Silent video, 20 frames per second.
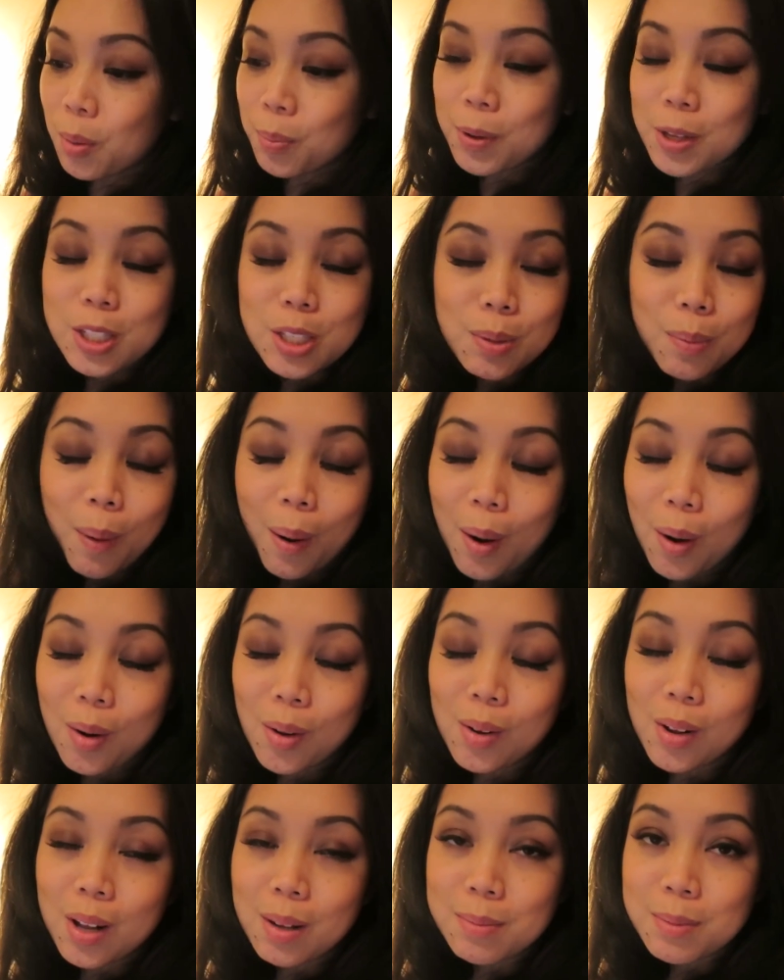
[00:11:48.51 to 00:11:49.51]
Hoping
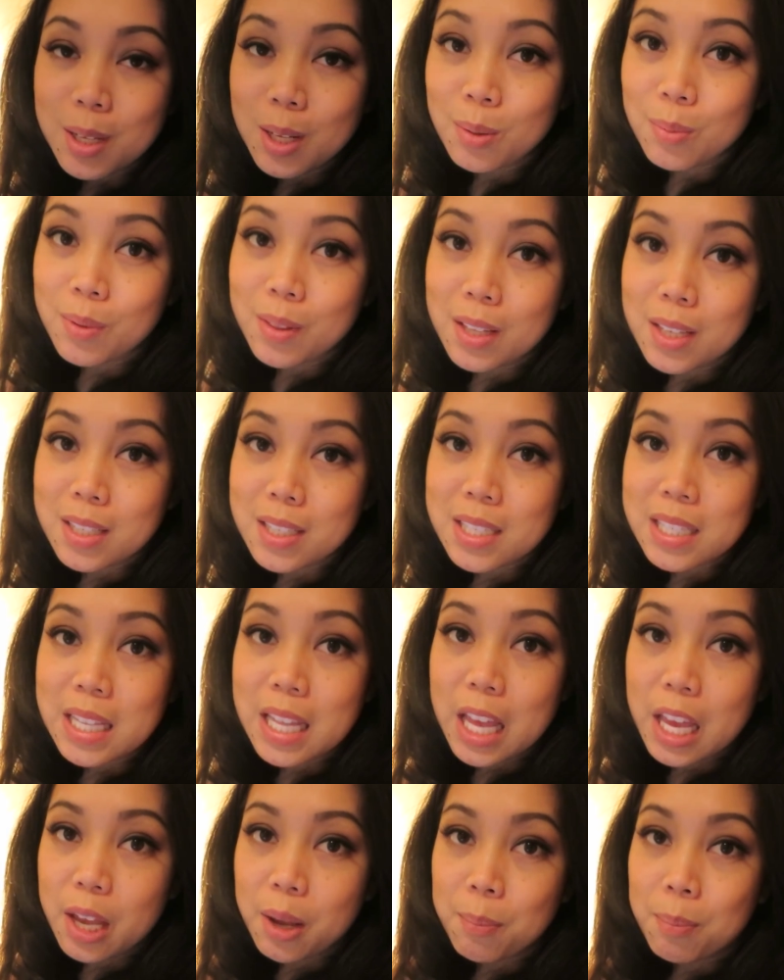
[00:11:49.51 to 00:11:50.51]
tomorrow I'm done with this
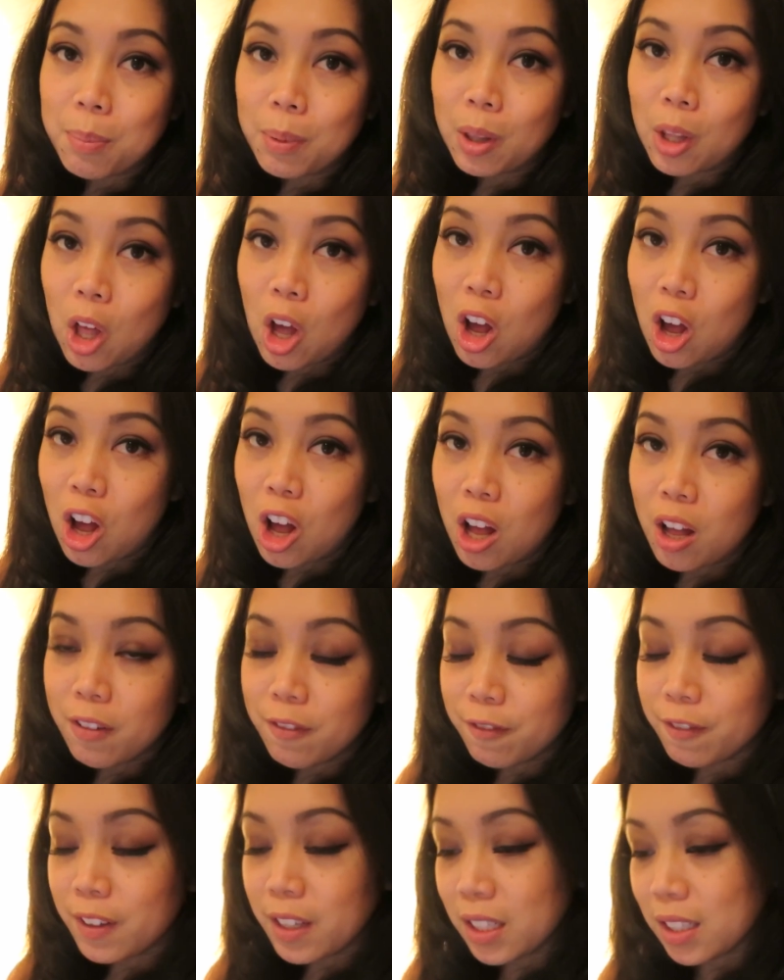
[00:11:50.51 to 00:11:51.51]
like blah
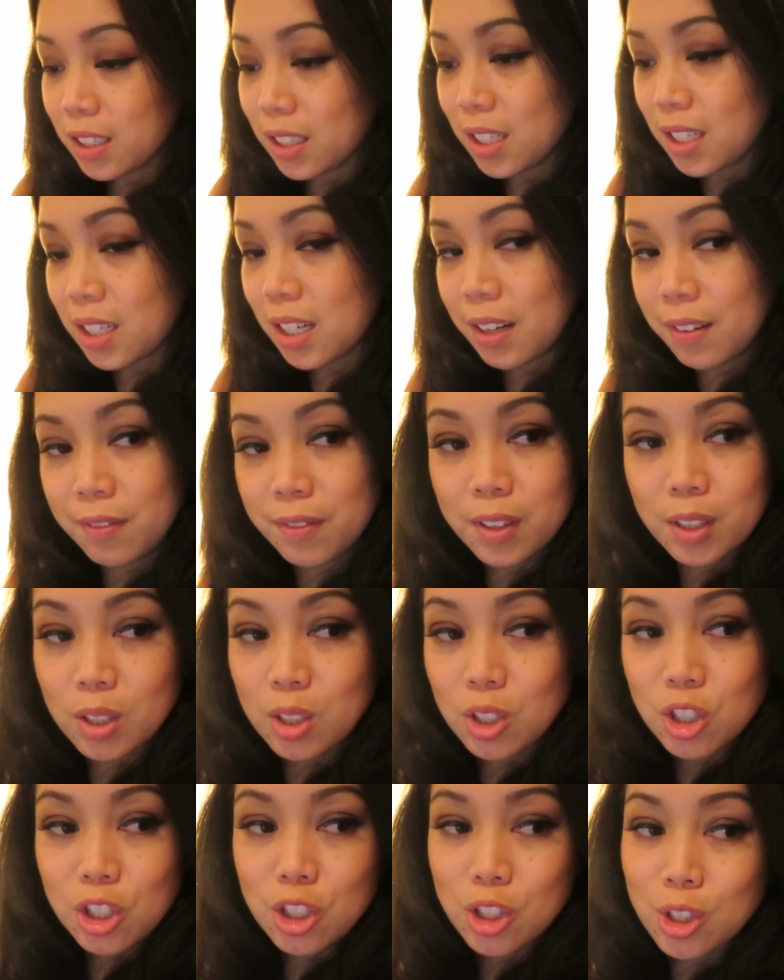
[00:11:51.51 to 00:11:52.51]
feeling and I
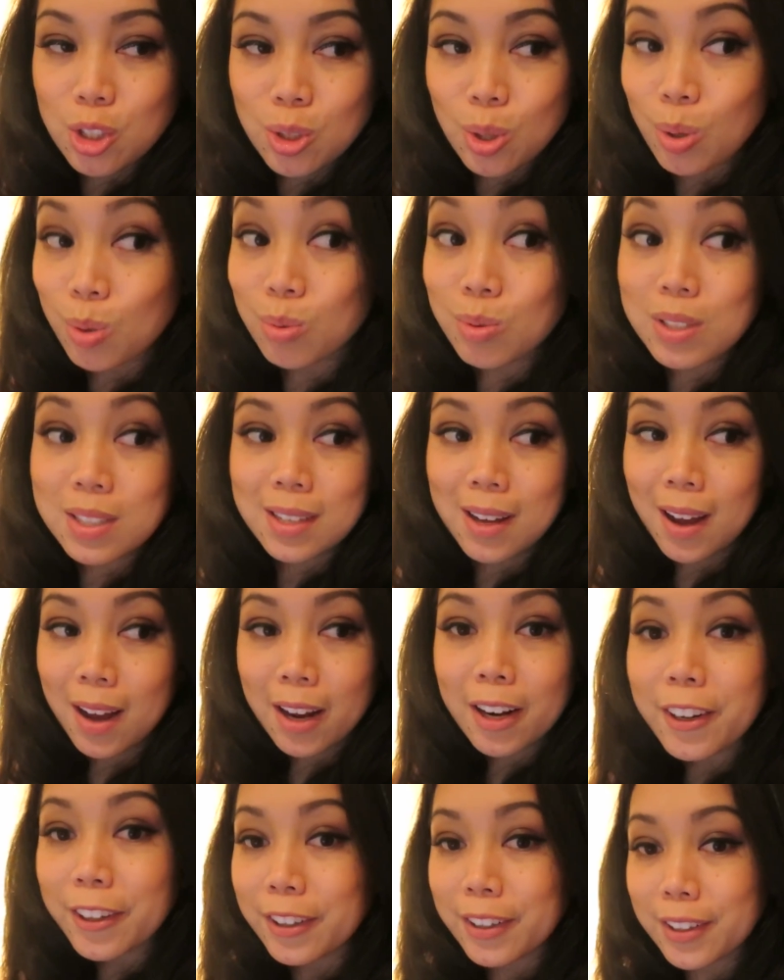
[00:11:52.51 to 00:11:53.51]
feel just so
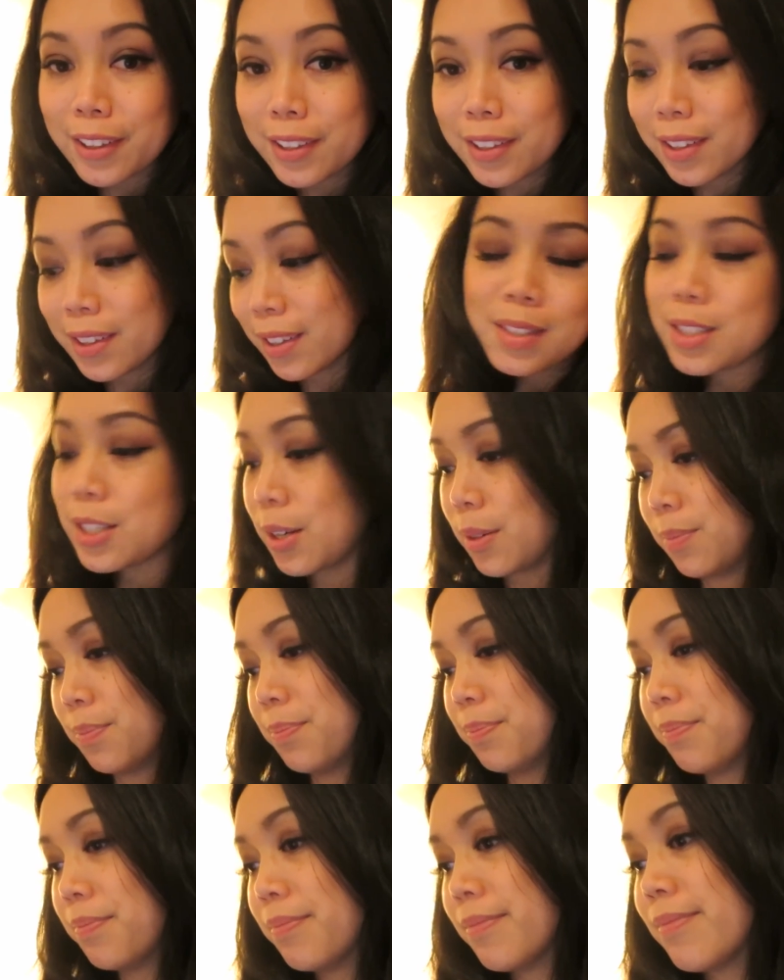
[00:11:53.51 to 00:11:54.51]
tired. So,
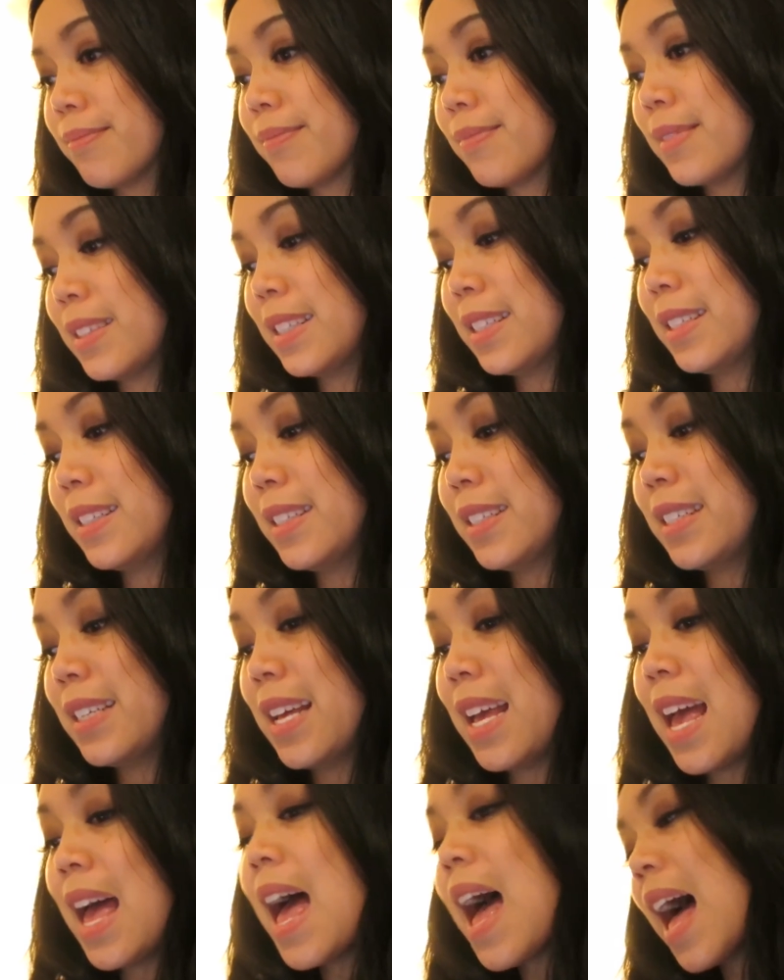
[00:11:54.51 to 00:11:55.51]

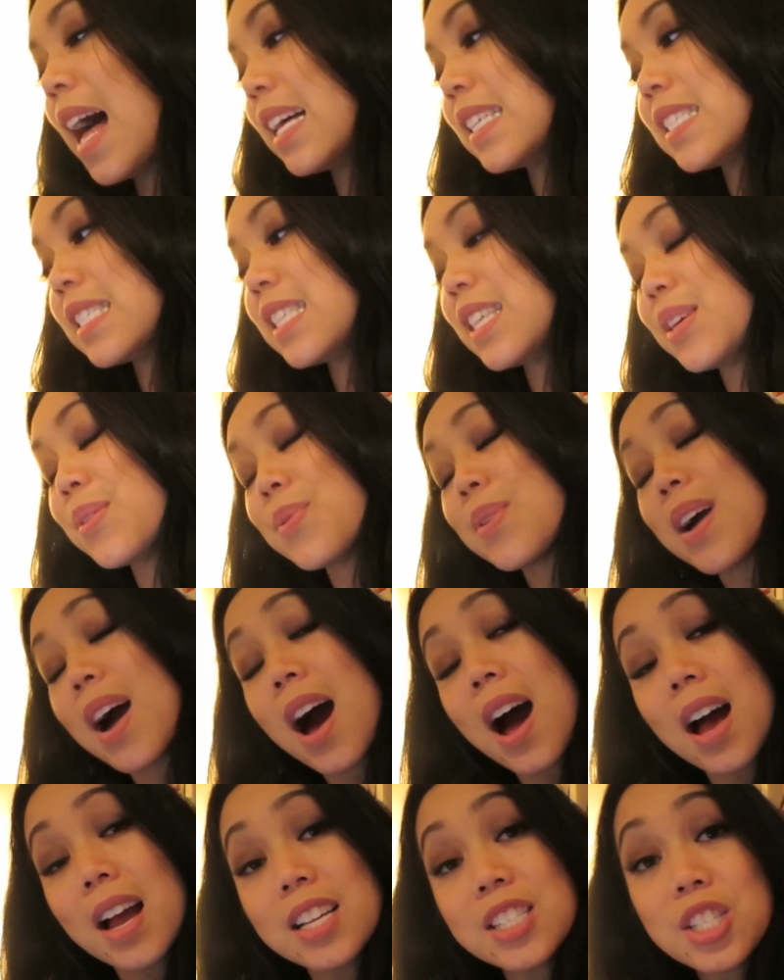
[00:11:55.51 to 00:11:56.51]
I'll see you
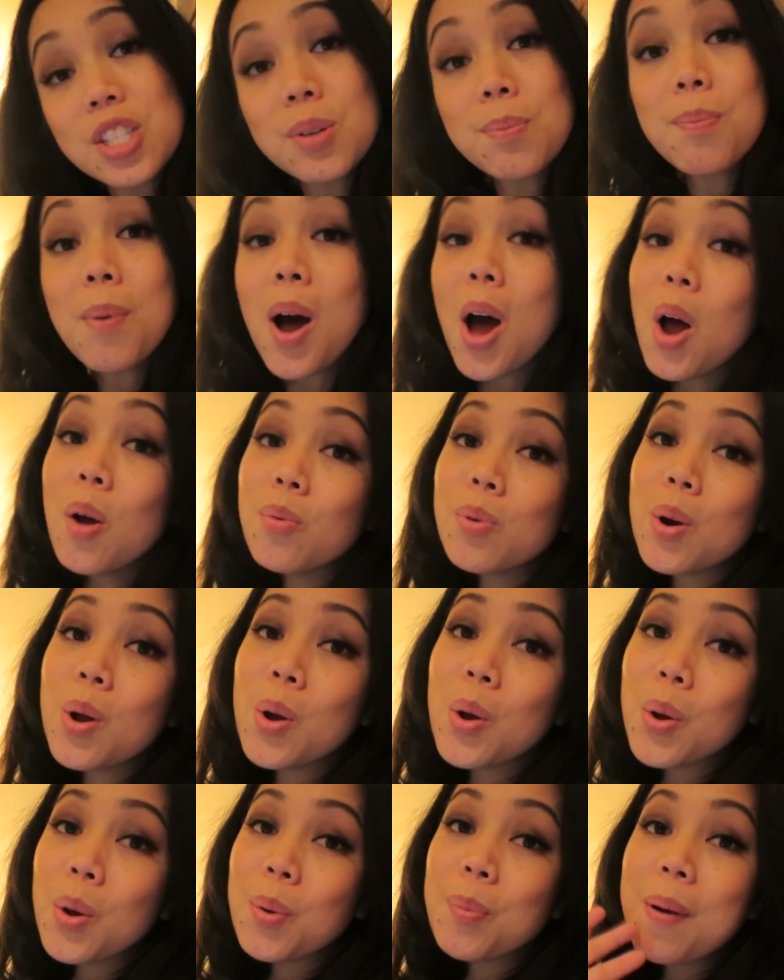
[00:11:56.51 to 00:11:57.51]
guys
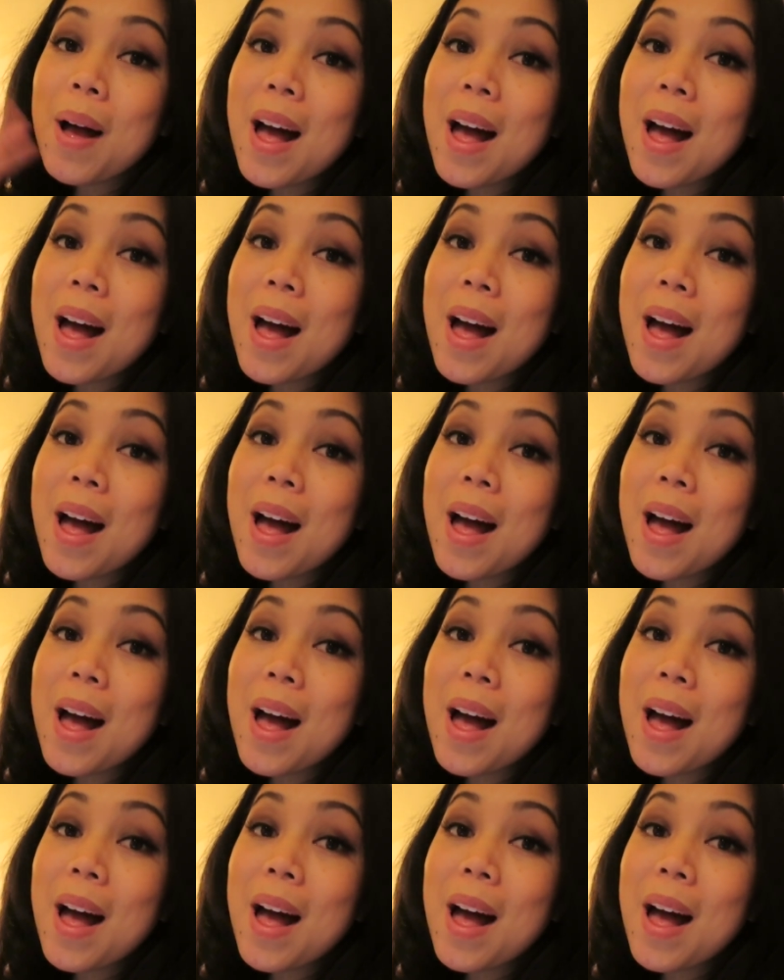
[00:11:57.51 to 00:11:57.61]
tomorrow.